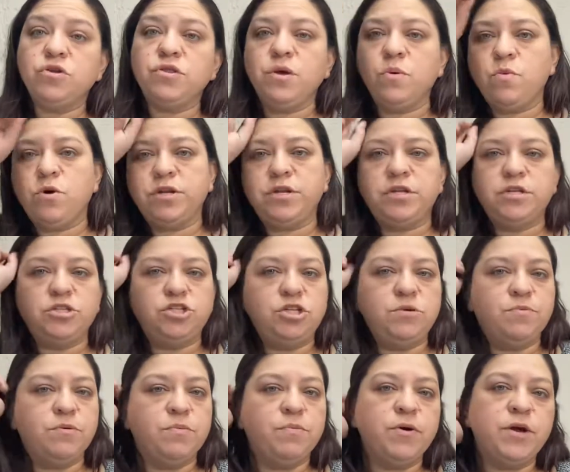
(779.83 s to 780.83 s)
They wanted a
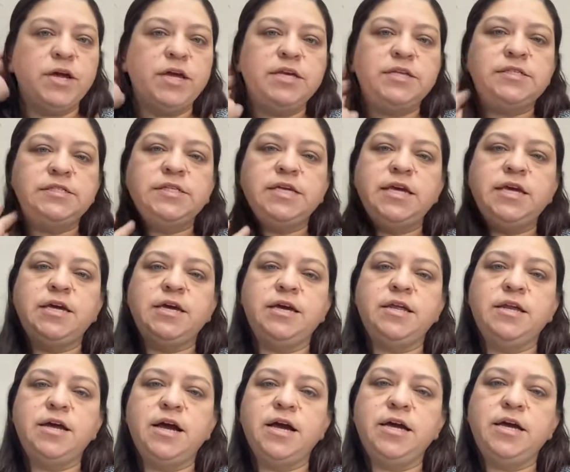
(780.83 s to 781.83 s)
cheaper price,
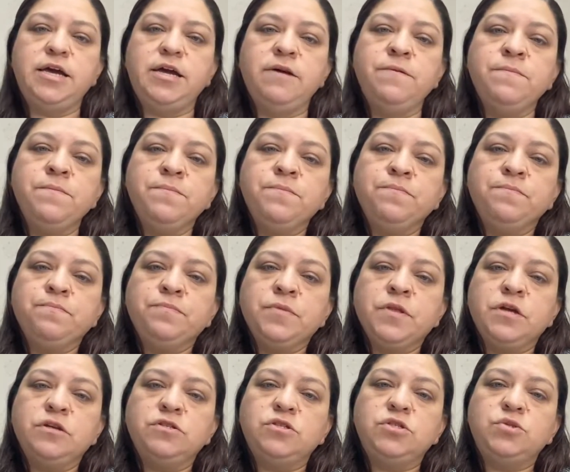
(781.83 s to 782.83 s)
and I
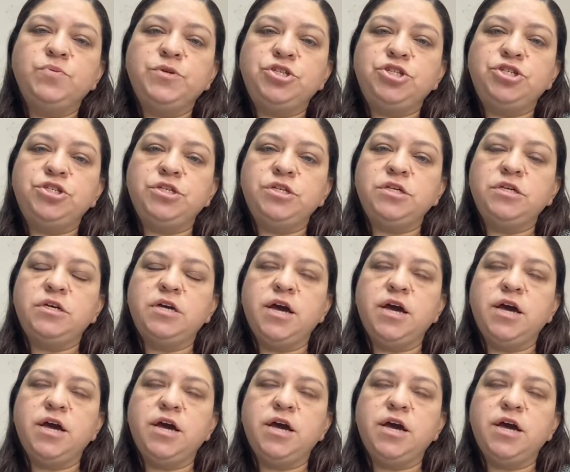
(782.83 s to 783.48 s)
switched it.